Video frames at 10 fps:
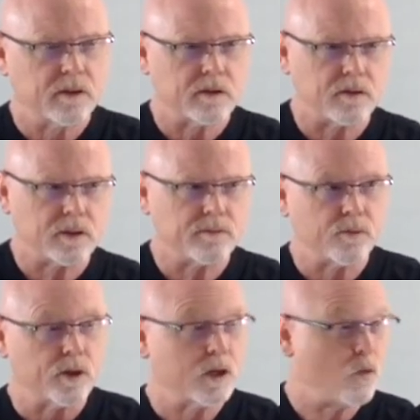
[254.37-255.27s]
You're looking
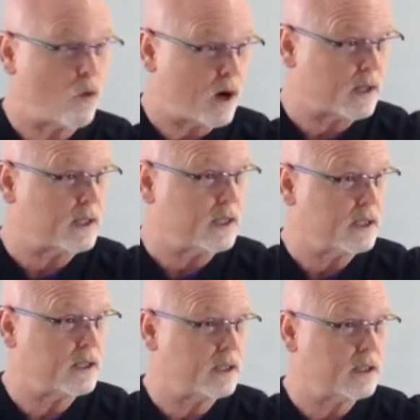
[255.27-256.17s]
for equality,
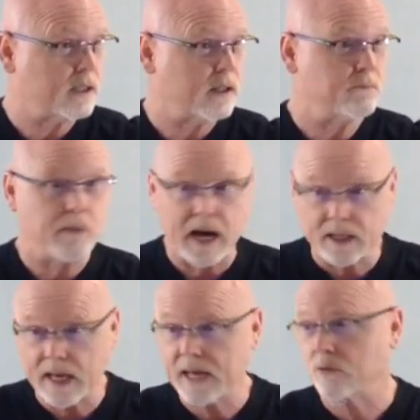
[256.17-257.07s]

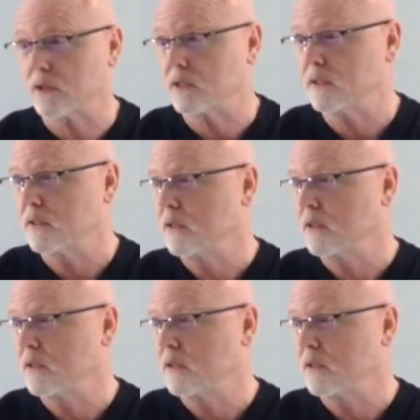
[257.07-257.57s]
bilaterally.